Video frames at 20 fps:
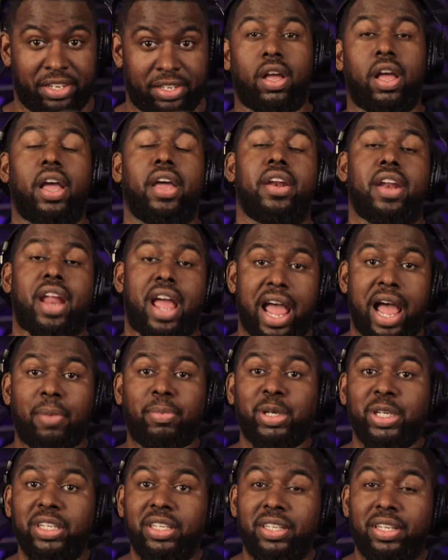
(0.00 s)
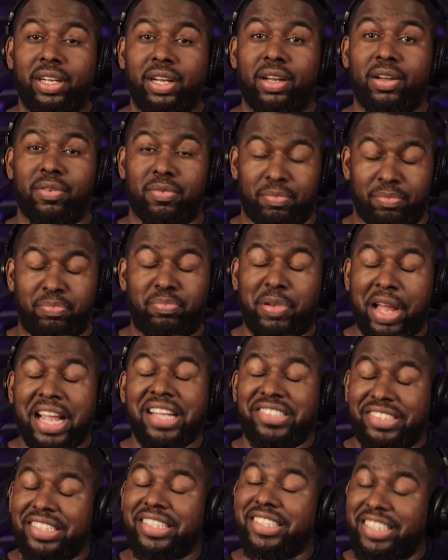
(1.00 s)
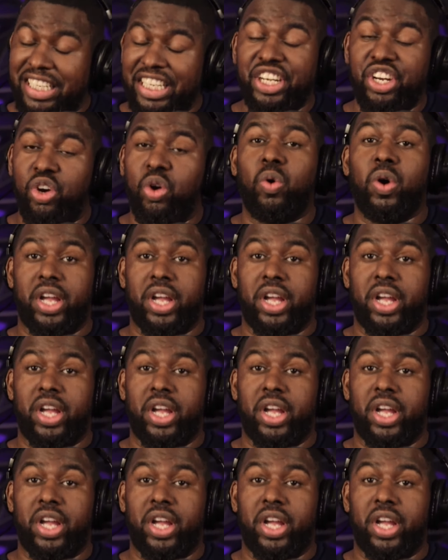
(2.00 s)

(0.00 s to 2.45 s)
And ABBA basically knew